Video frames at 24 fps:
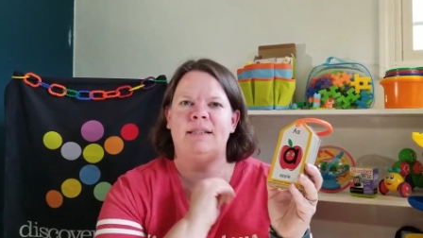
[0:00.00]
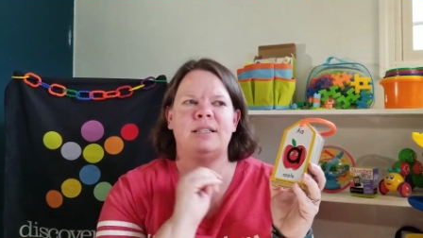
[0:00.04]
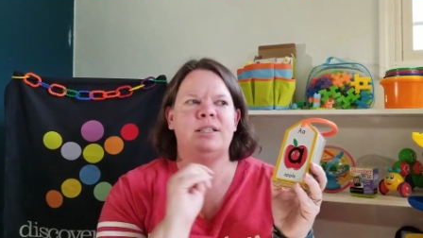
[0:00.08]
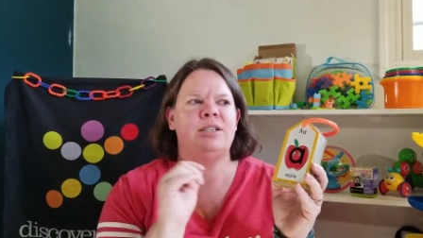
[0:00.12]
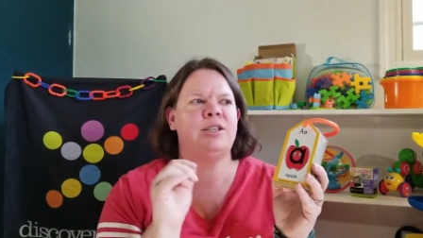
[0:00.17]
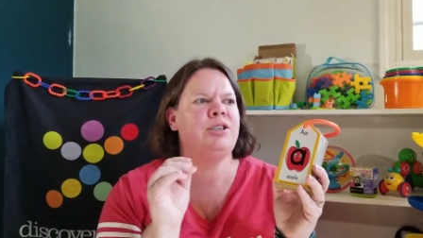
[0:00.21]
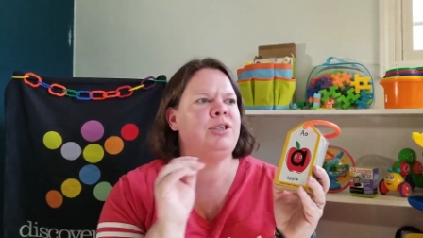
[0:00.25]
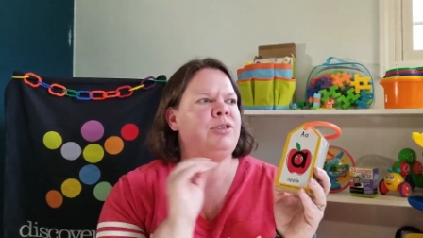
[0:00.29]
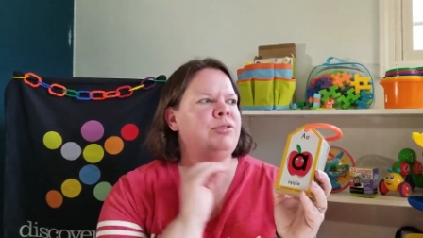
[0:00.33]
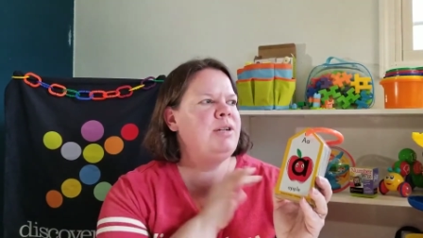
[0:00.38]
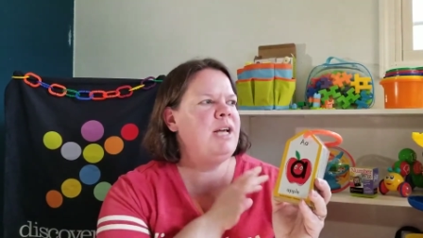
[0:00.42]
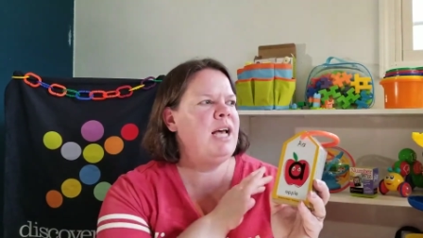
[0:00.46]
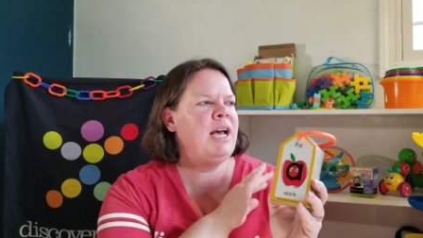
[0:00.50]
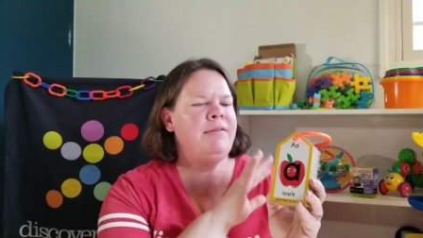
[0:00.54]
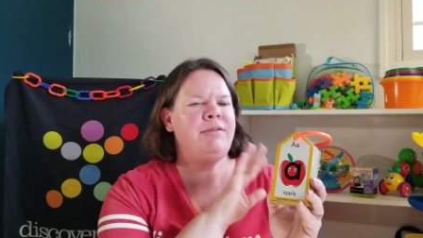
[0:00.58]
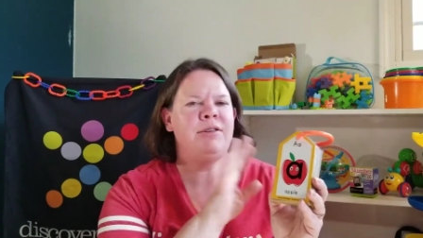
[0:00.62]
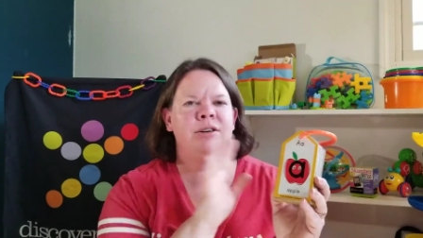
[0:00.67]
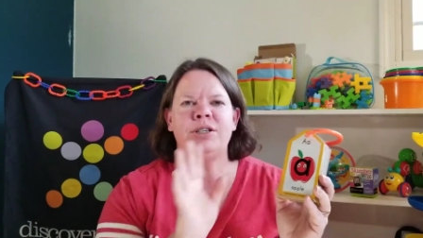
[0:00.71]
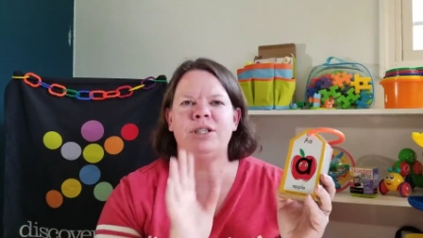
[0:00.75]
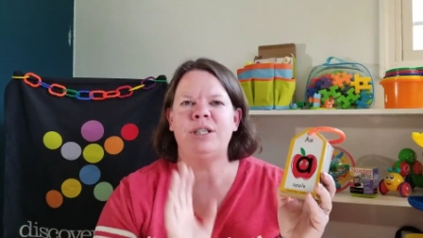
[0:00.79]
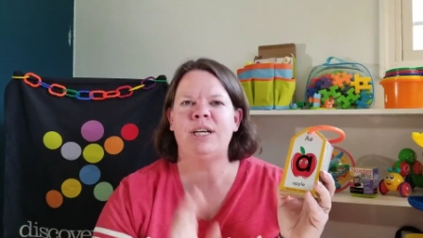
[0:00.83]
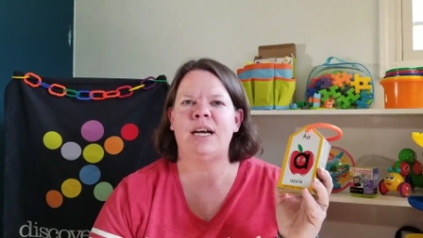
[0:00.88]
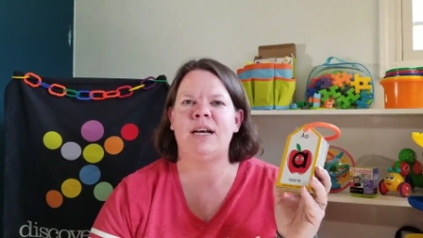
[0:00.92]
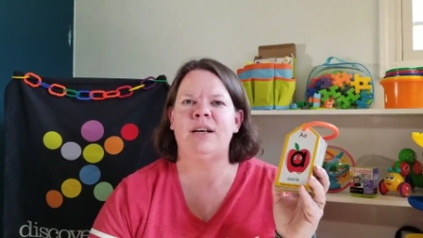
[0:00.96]
And so you have
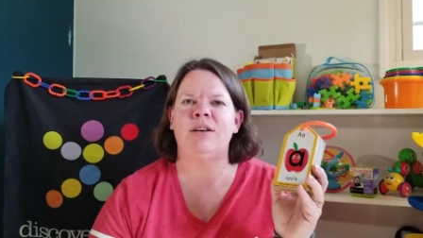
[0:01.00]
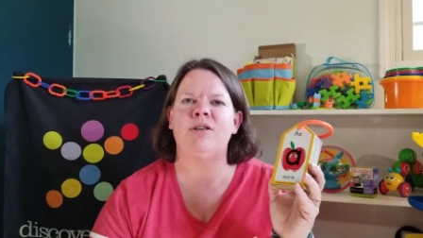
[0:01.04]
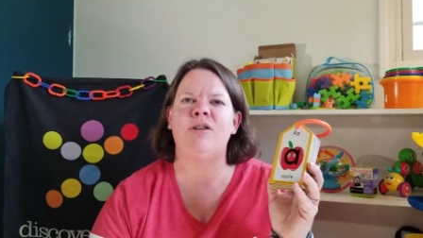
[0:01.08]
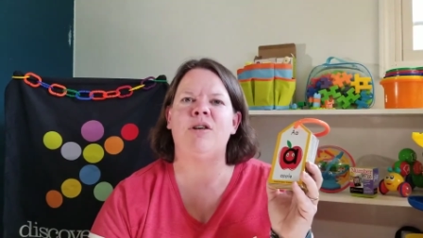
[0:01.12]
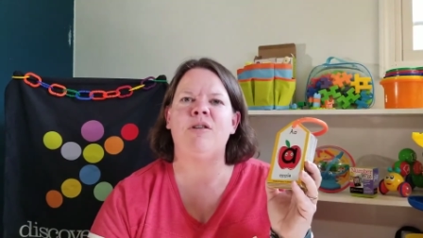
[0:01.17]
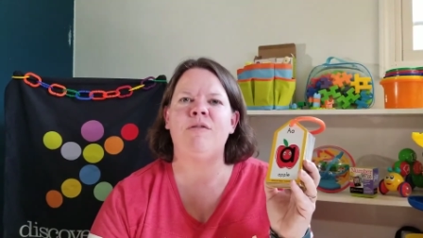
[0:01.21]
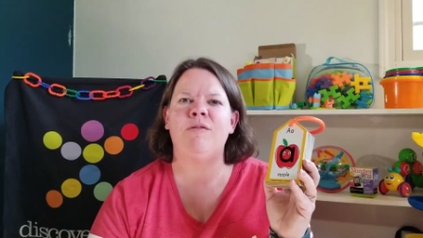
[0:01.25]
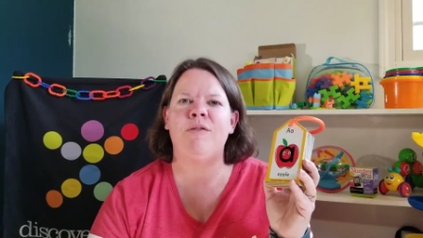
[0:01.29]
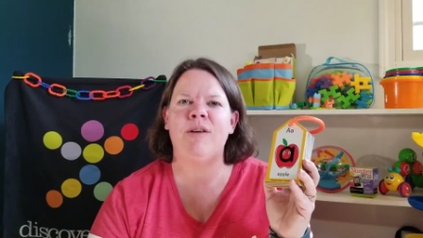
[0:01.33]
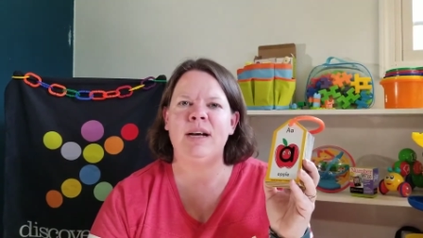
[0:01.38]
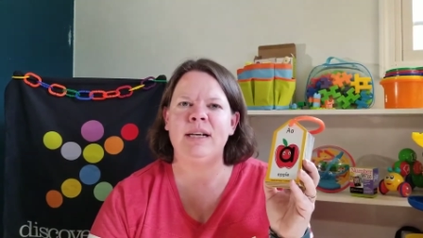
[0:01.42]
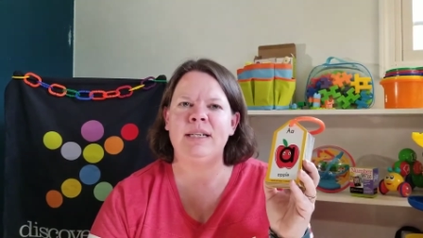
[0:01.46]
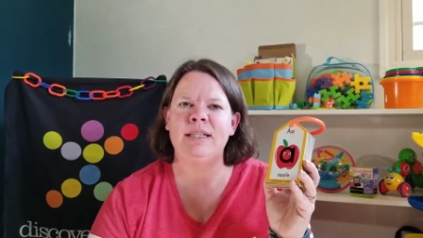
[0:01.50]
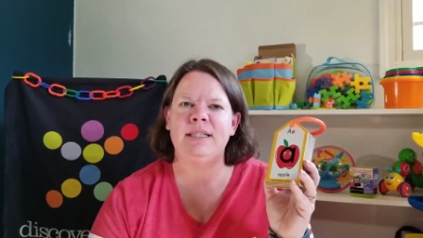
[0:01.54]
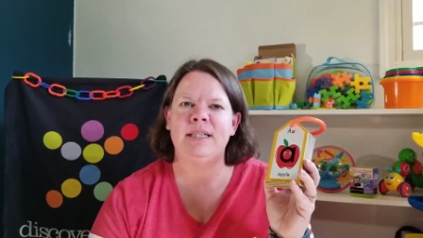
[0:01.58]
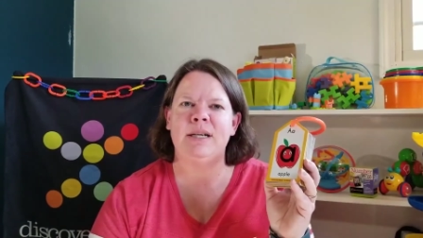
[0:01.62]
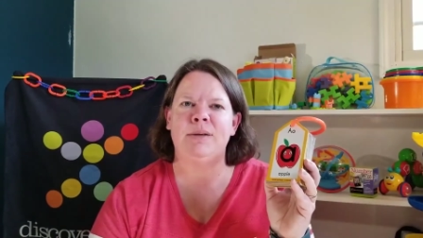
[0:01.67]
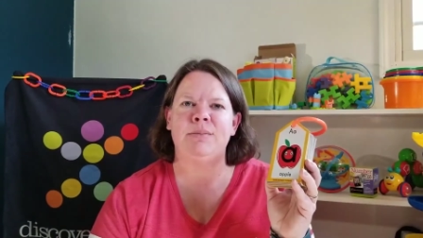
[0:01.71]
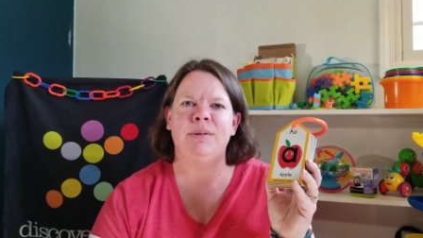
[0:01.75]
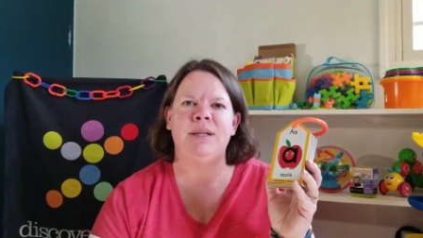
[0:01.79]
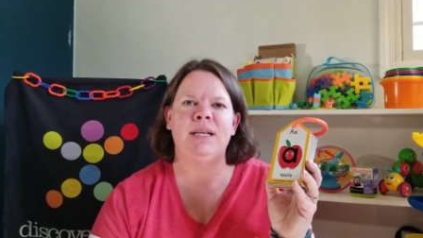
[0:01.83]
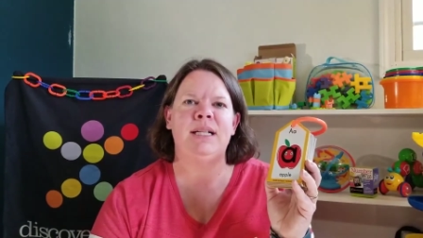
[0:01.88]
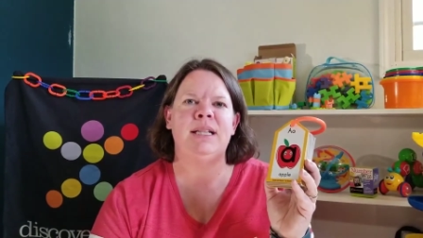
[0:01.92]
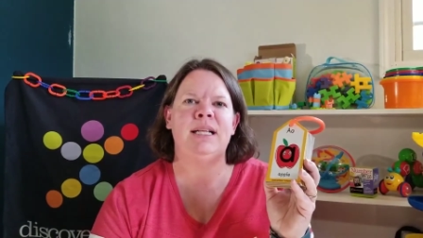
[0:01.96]
your child go find
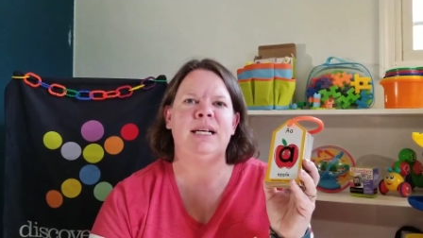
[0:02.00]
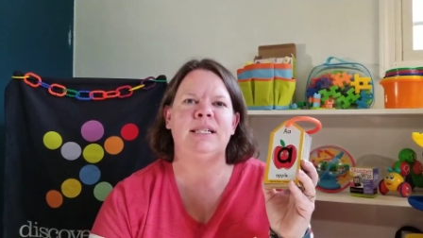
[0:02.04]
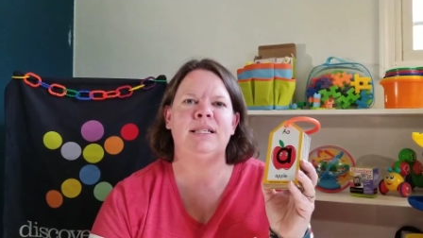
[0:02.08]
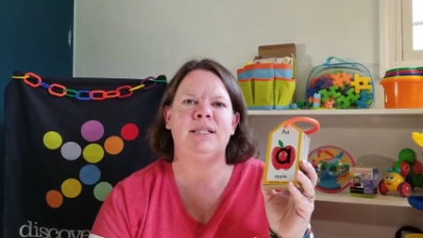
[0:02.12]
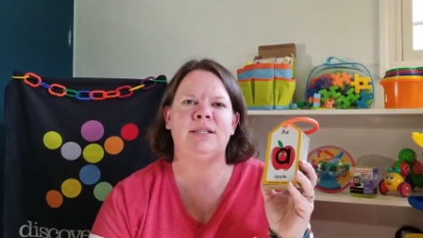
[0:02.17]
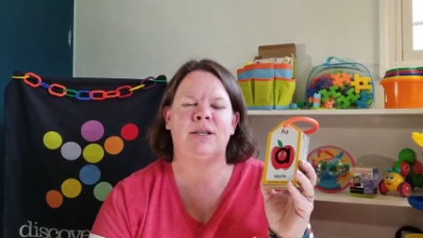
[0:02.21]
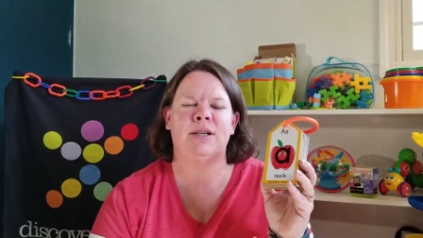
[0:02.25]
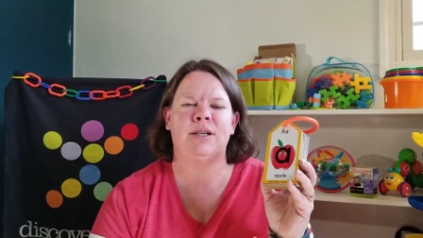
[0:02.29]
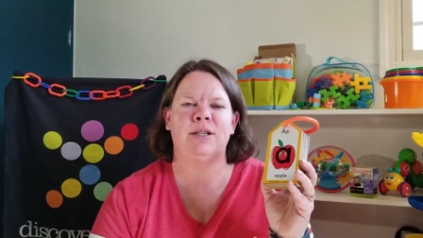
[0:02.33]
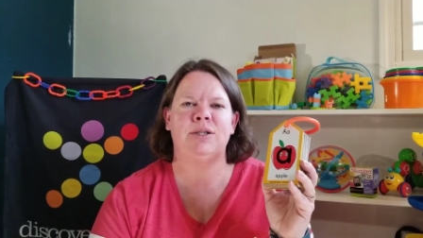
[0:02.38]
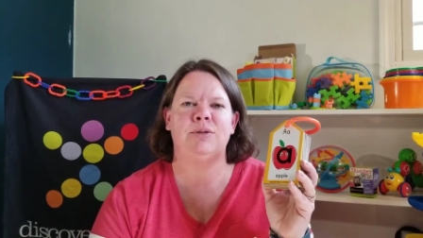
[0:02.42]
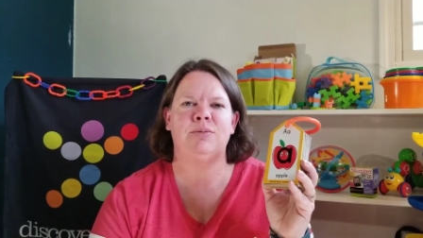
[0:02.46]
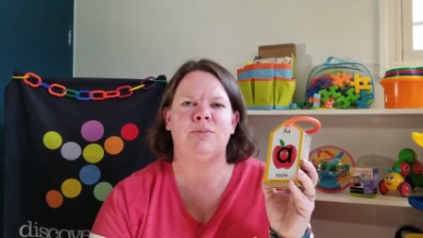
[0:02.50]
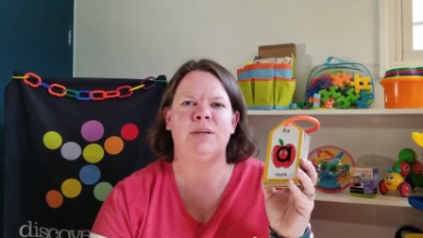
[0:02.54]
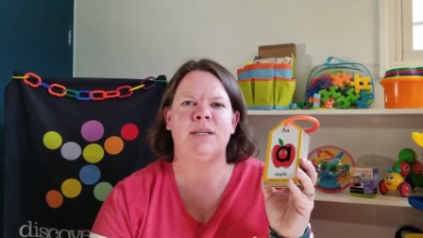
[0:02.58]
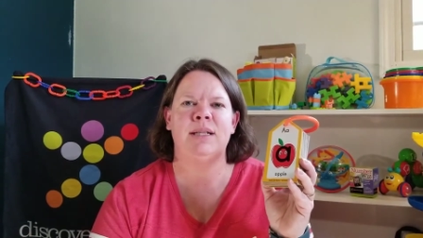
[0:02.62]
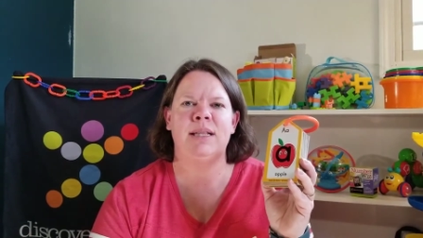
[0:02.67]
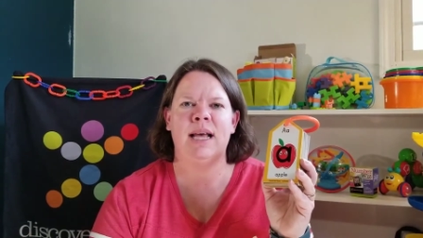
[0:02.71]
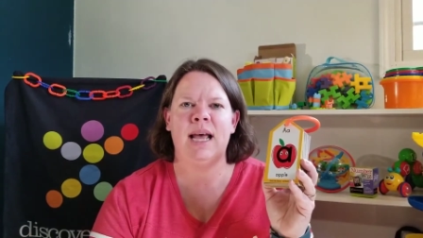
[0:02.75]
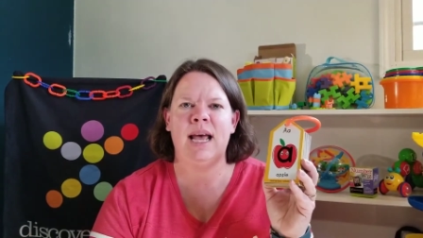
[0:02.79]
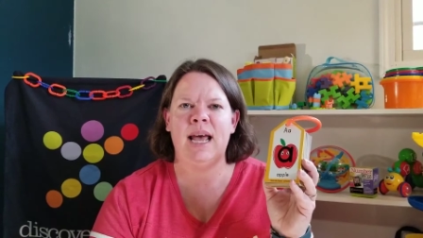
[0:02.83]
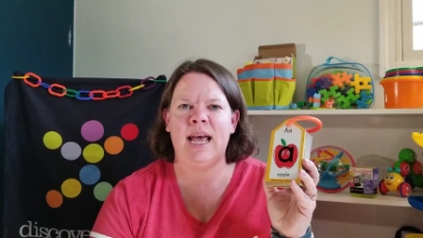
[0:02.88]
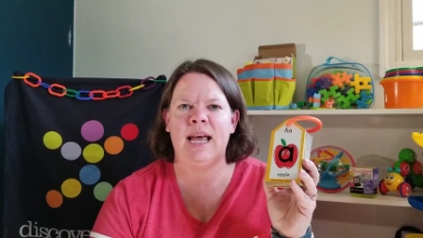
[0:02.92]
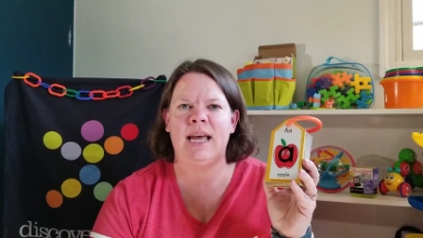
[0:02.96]
something that starts
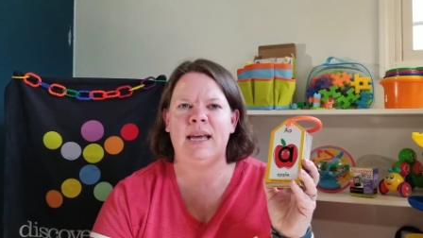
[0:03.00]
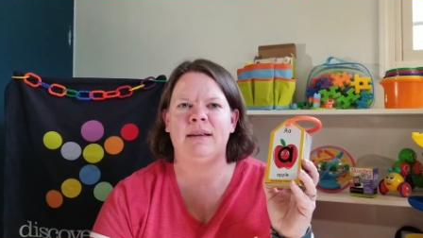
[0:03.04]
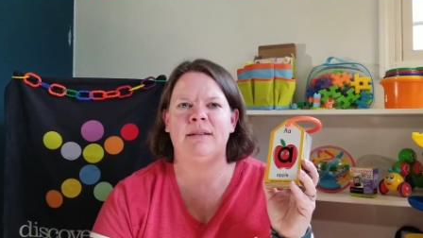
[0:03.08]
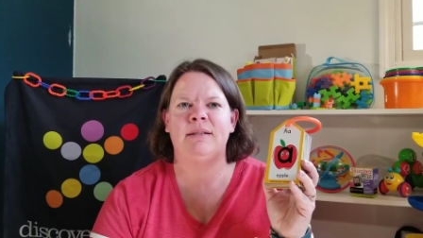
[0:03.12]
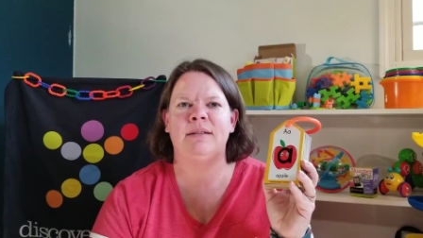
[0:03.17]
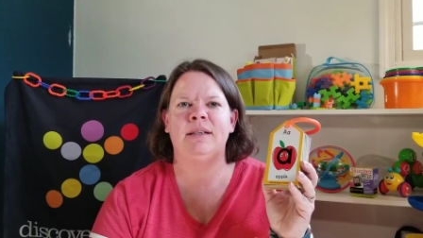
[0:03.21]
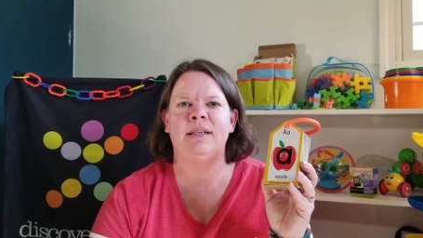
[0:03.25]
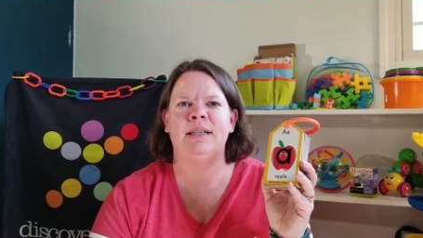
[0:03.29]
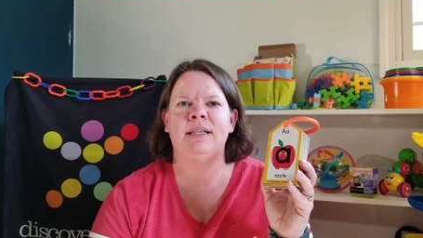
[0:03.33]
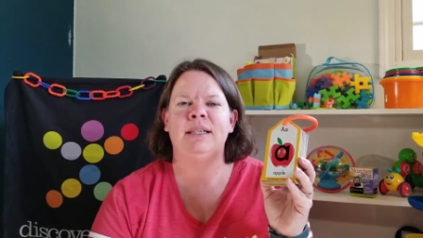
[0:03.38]
with A.